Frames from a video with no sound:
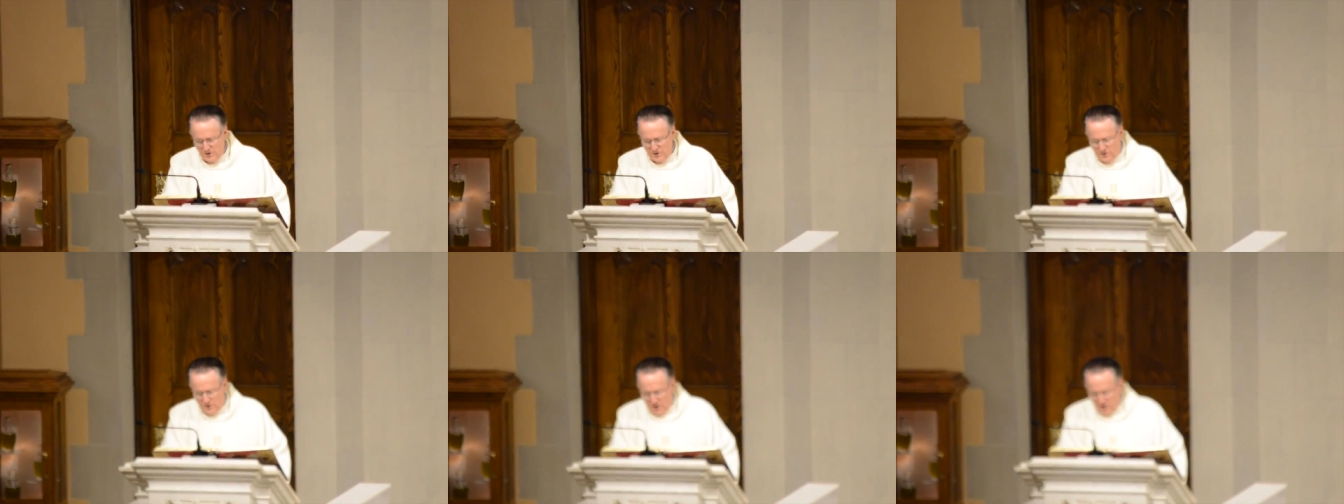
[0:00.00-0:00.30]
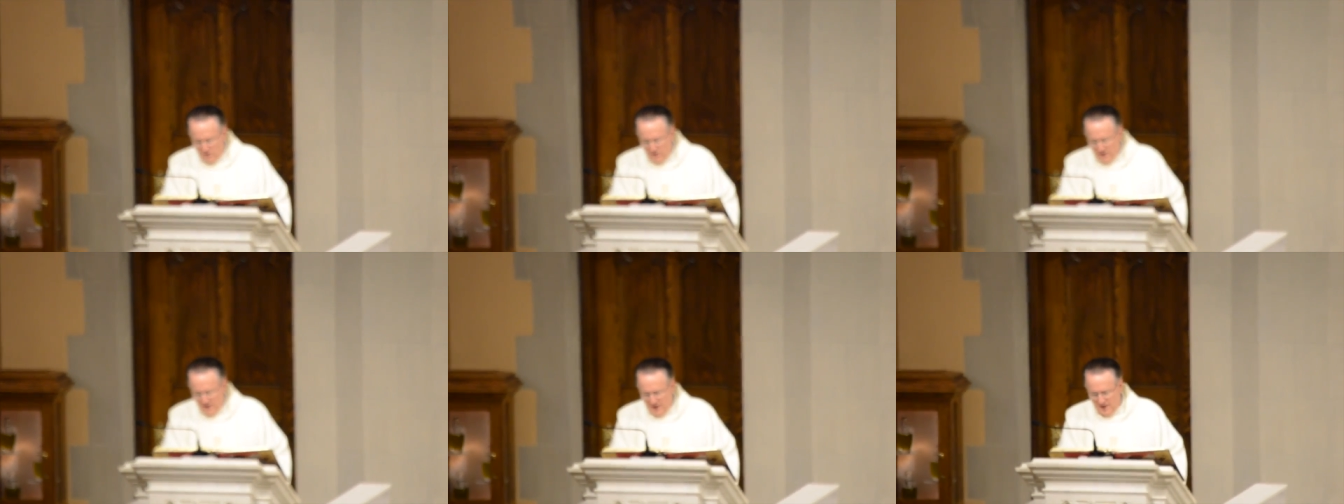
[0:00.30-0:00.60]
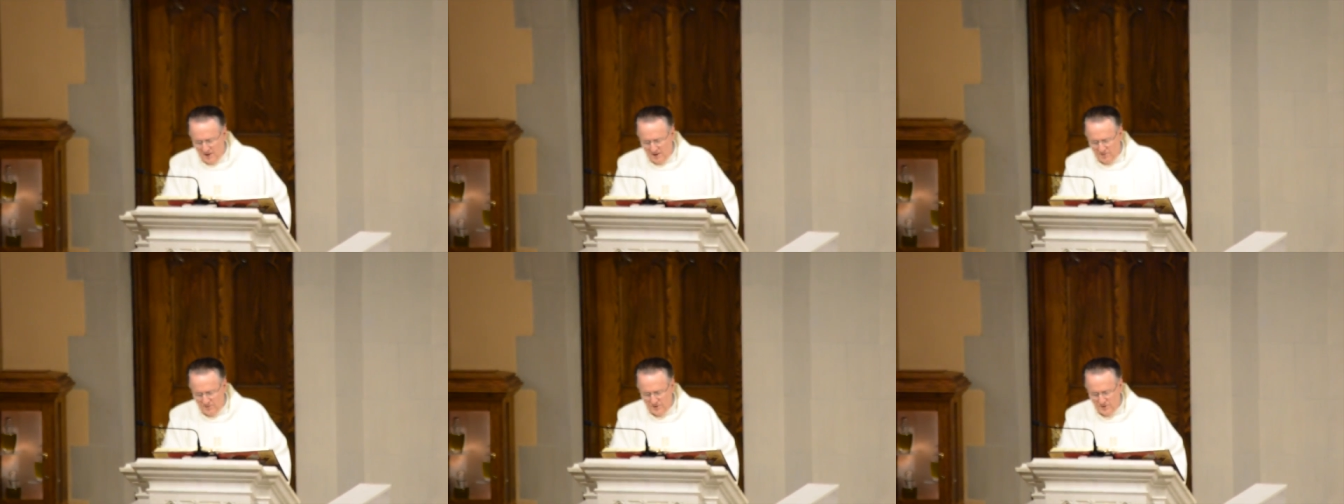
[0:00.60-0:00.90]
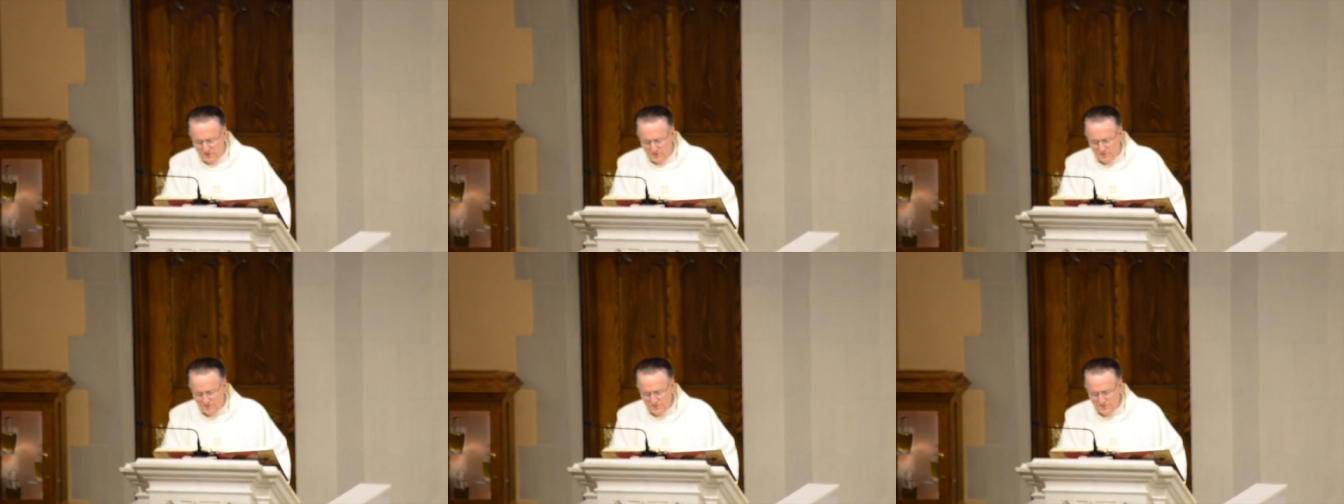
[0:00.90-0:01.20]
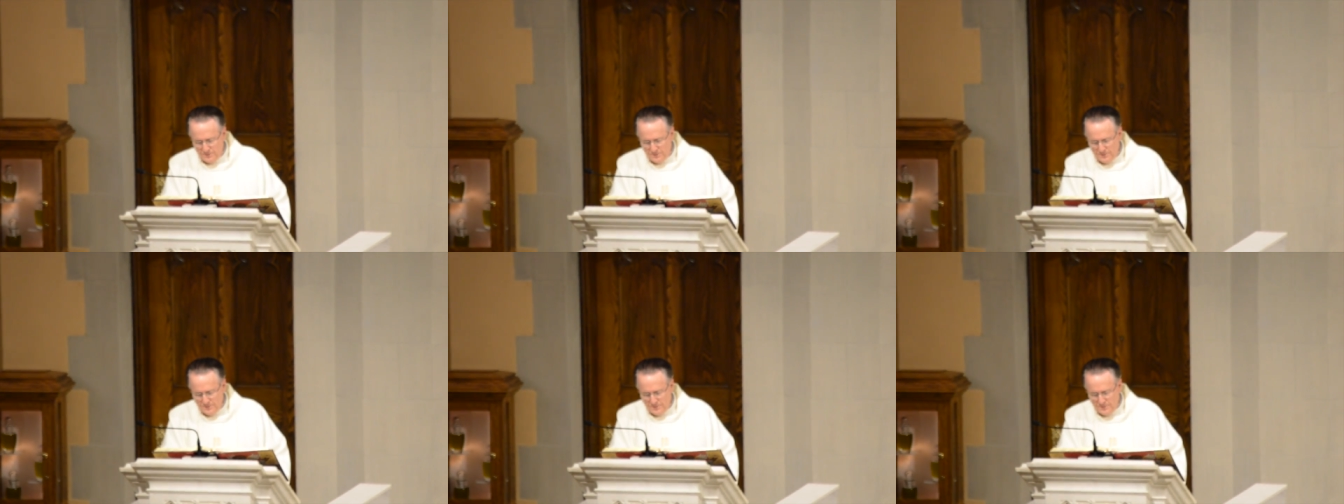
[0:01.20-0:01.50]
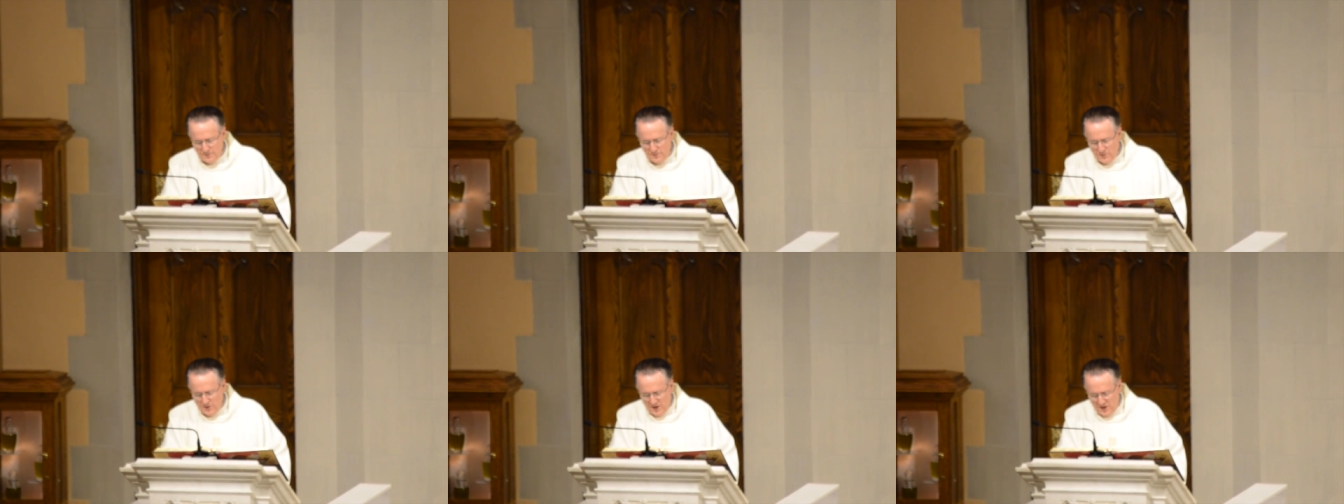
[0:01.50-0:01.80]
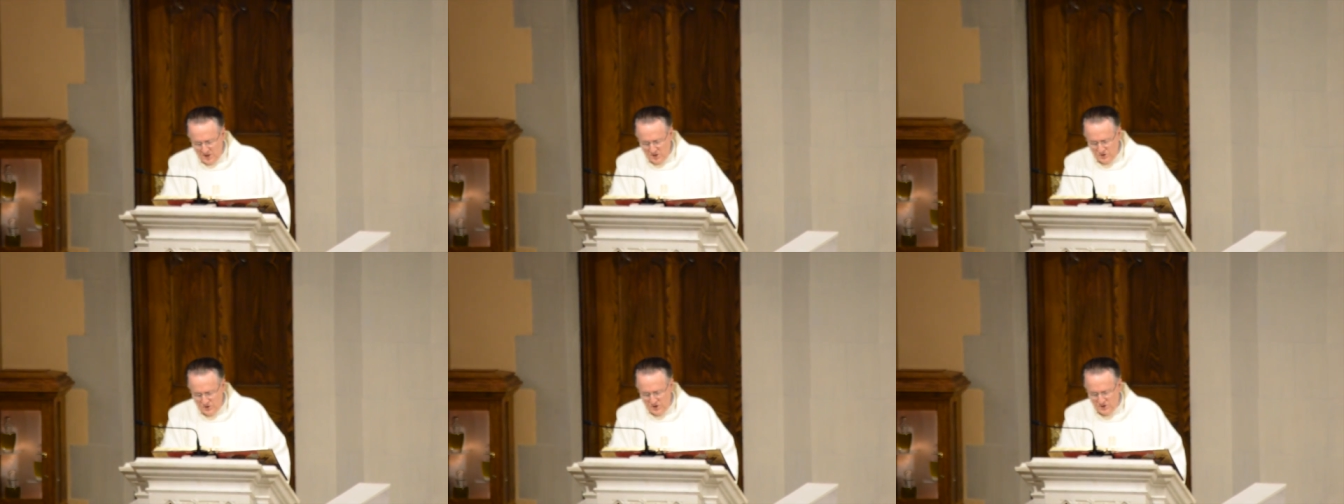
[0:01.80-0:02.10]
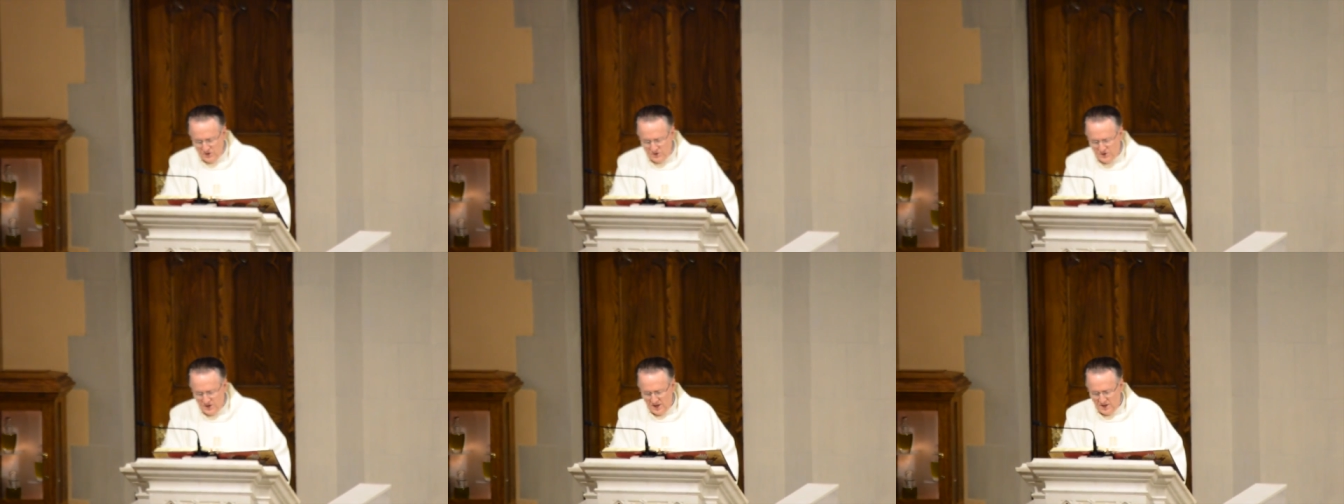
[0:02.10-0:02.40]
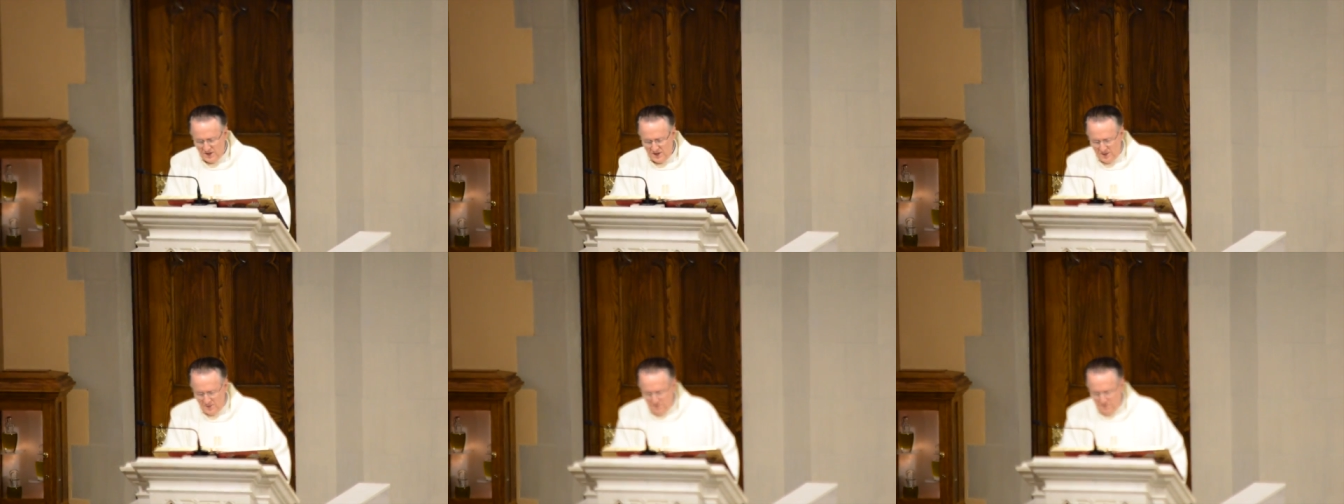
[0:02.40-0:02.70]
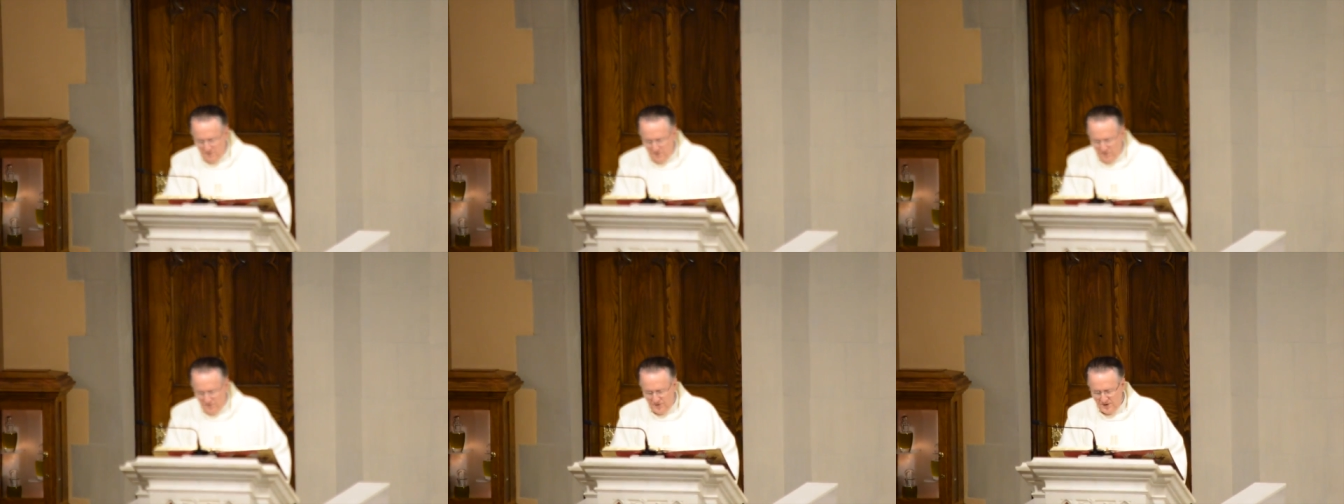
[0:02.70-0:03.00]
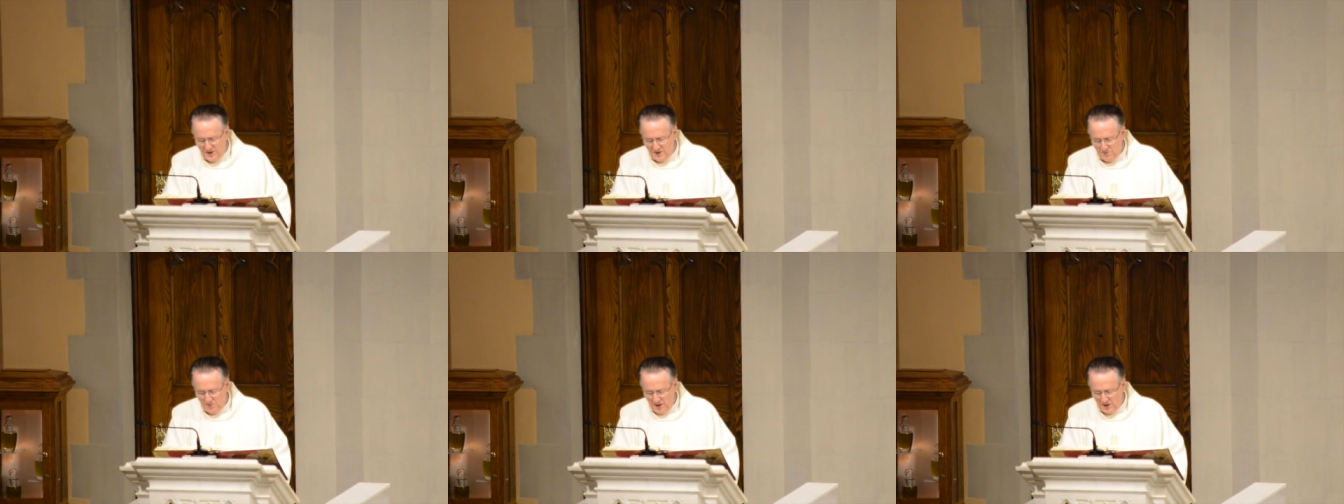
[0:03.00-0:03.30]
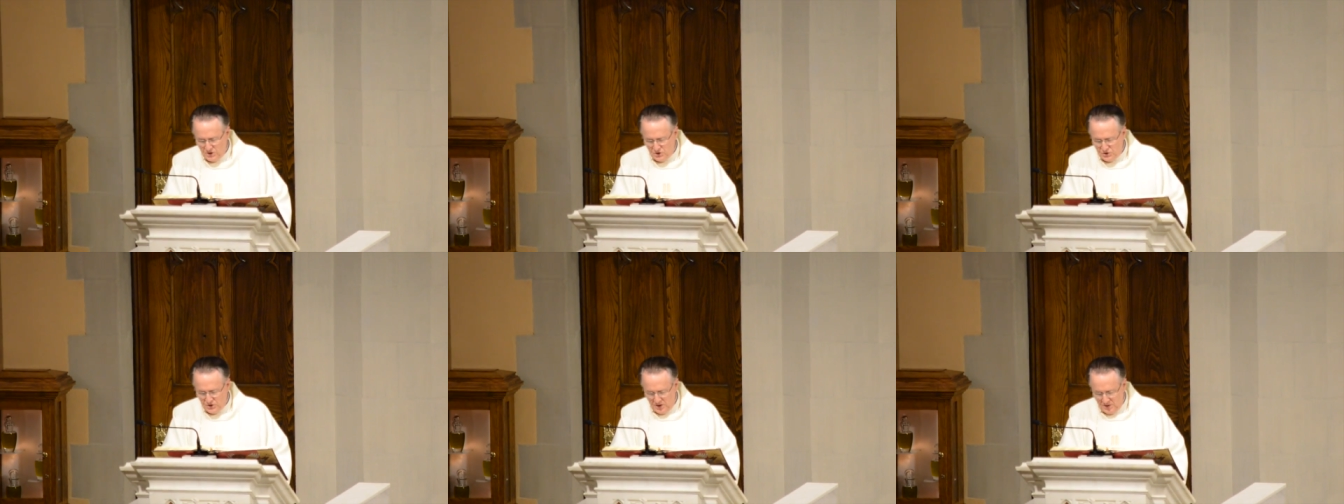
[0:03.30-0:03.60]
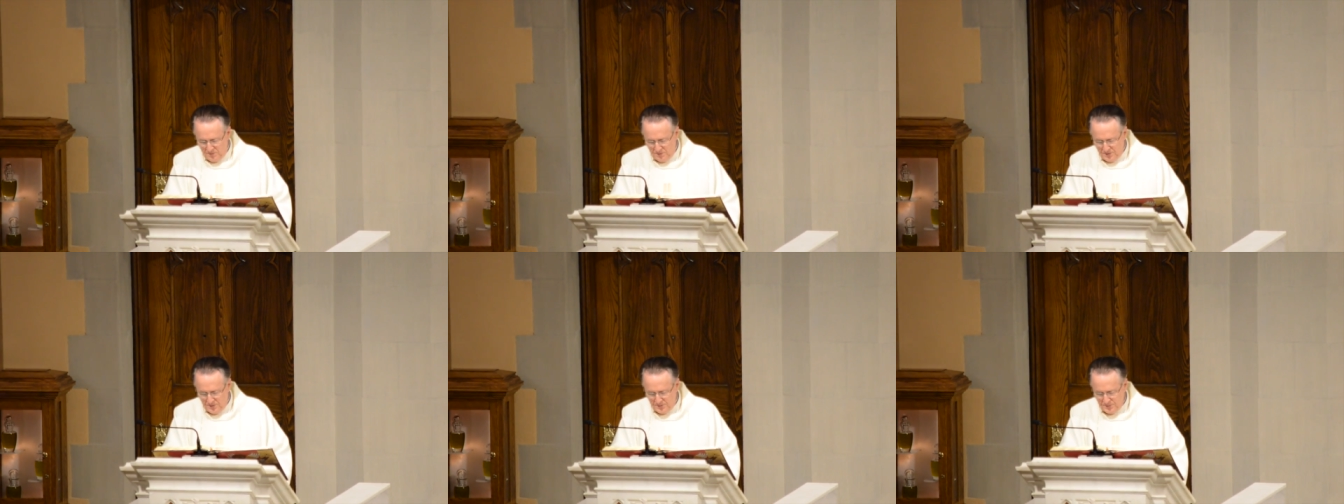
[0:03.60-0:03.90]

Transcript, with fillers: You know that I love you. Jesus said to him, Feed my sheep.